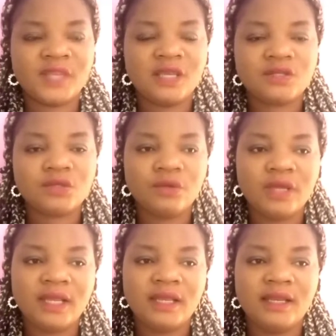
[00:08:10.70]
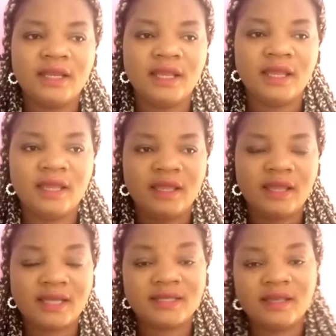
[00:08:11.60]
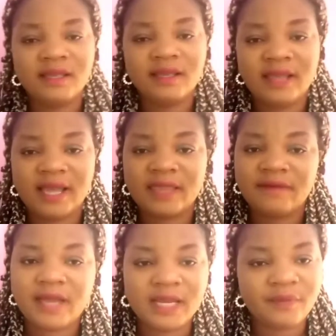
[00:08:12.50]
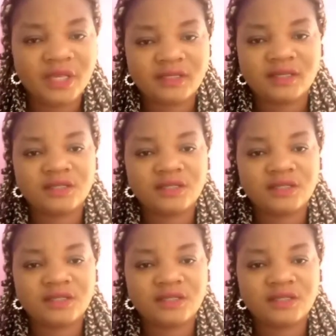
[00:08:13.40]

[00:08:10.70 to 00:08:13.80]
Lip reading: So as they are giving her the medicine,